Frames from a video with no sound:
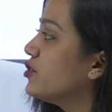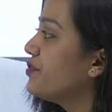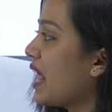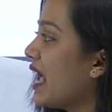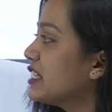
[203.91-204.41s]

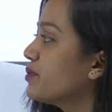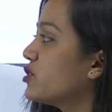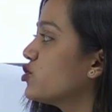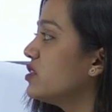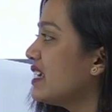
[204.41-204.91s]
finance
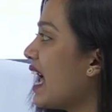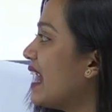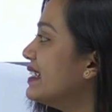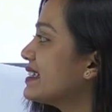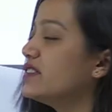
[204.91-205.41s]
major,
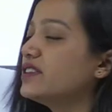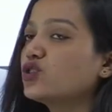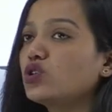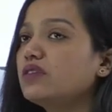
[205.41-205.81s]
analytics and digital